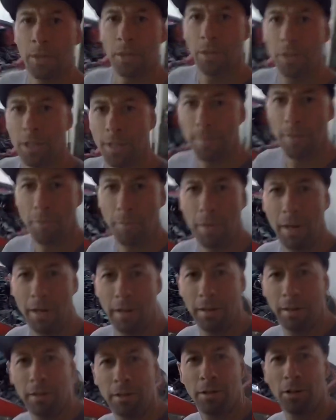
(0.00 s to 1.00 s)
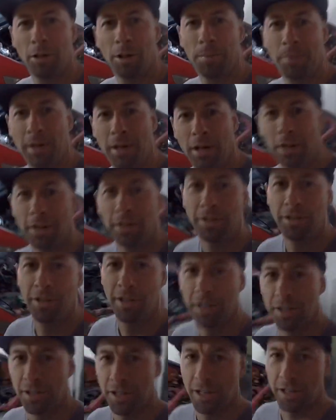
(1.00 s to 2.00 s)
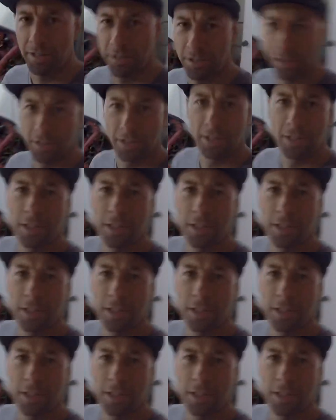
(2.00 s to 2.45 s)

So everybody, a little update on the TSX.